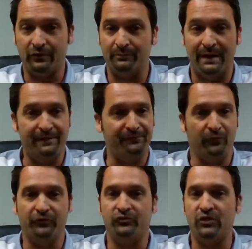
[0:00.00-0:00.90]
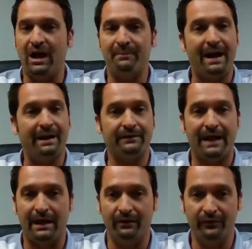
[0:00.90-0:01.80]
So my first job out of
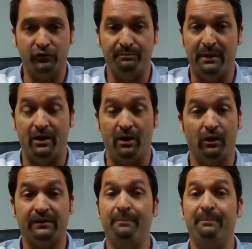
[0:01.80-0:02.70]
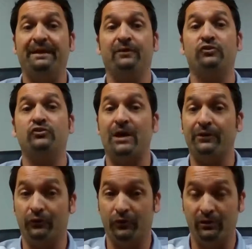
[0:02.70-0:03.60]
college, but our company in
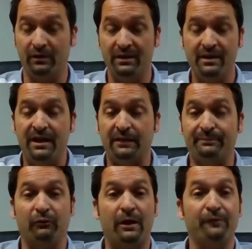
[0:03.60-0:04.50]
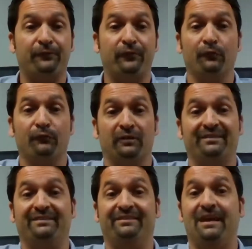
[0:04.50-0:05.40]
general has been around for over
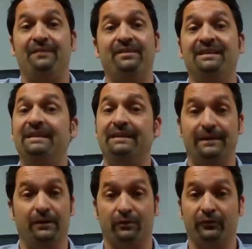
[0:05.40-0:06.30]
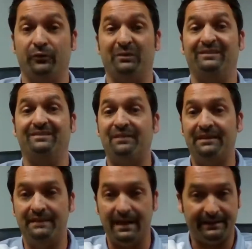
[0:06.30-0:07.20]
70 years, so
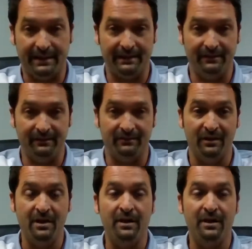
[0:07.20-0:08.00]
7 decades.